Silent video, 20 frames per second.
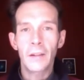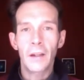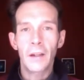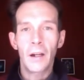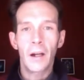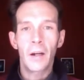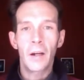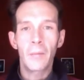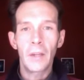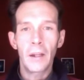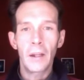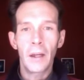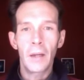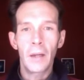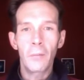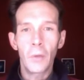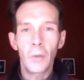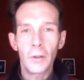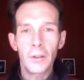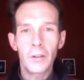in
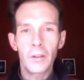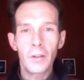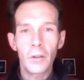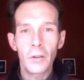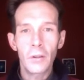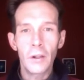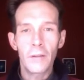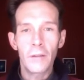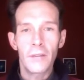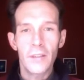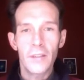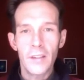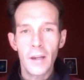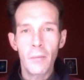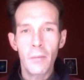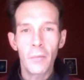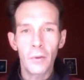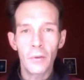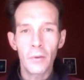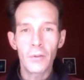a multitude of
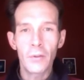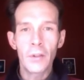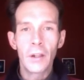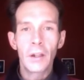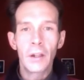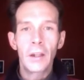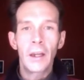symbols